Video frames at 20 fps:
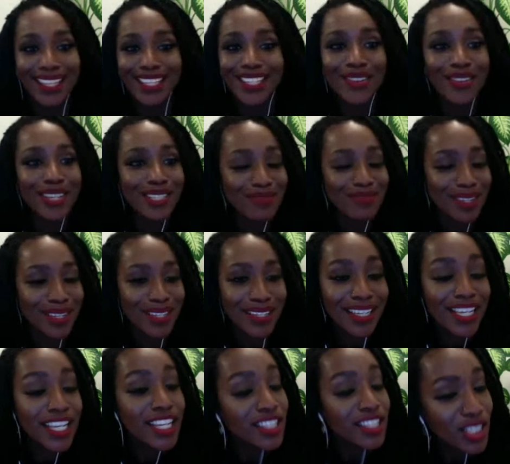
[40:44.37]
Don't answer it.
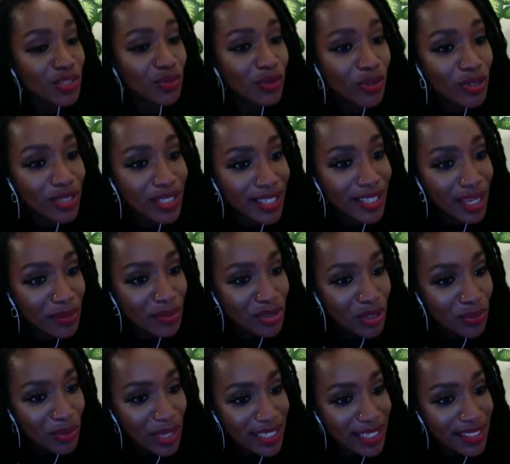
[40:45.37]
Did you refer to the handbook
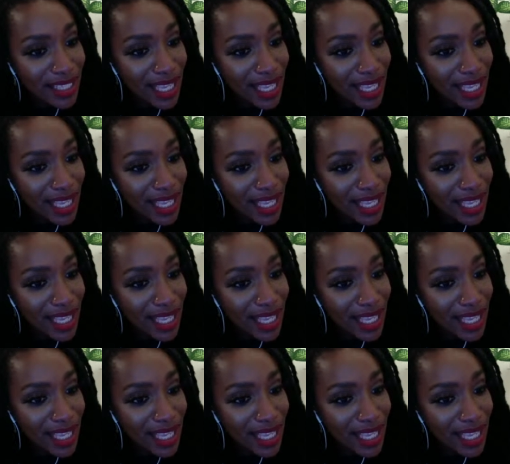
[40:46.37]
on page